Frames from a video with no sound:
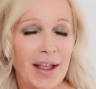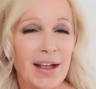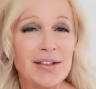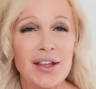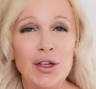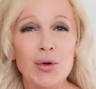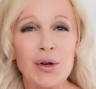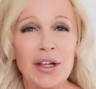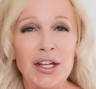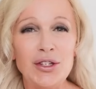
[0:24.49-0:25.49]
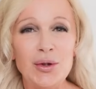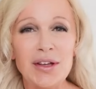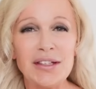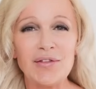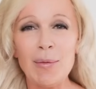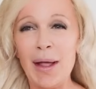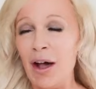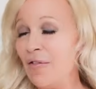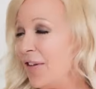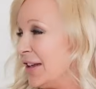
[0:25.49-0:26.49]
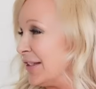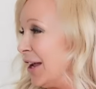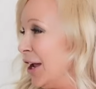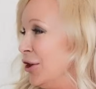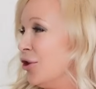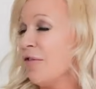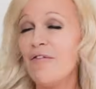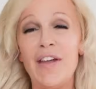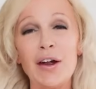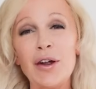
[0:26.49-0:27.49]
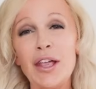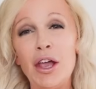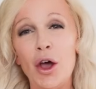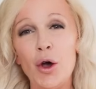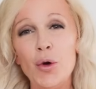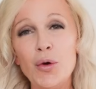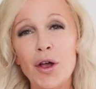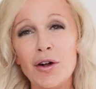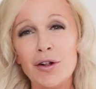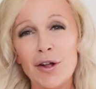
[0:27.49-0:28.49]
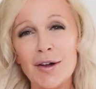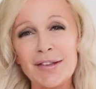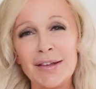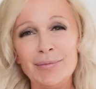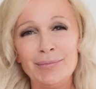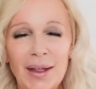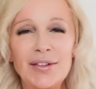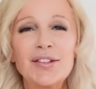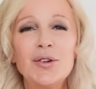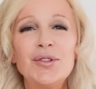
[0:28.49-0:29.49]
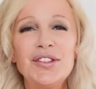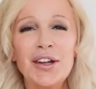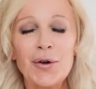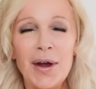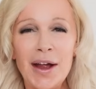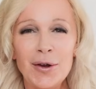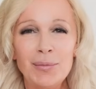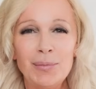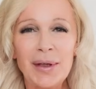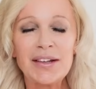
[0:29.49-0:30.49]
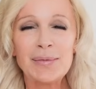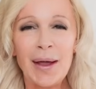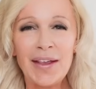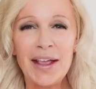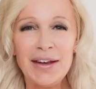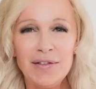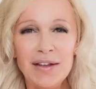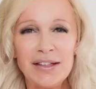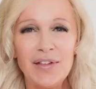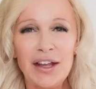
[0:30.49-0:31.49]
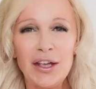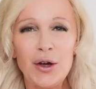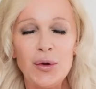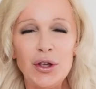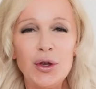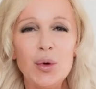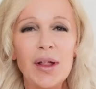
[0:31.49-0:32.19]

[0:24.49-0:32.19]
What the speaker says: is that you are going to do this from outfits in your very own closet. So stick around, because by the end of this video, you will